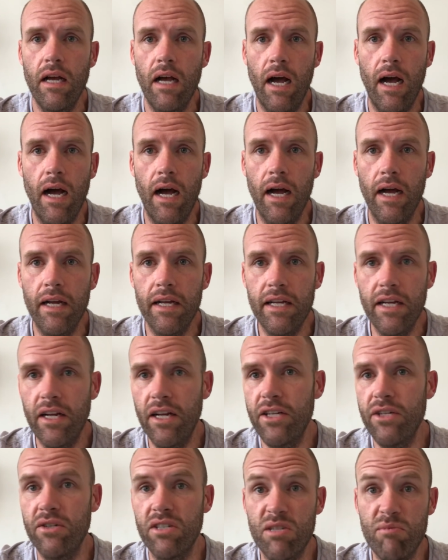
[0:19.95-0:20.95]
Can
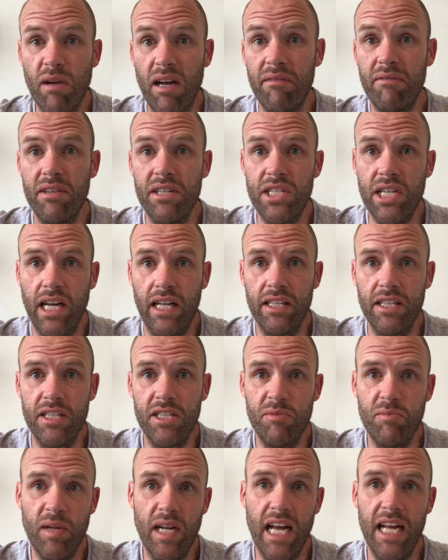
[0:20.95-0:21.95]
I do a Spud Fit
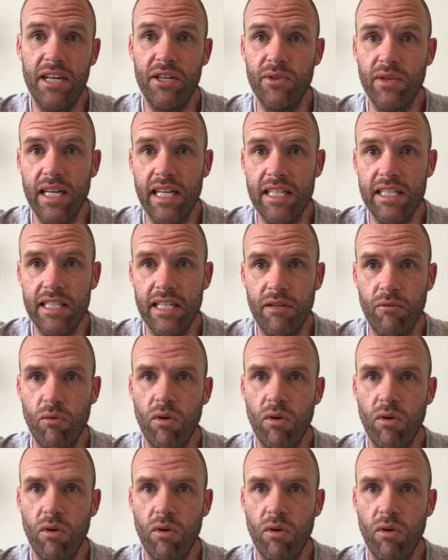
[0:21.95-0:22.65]
challenge but add greens in?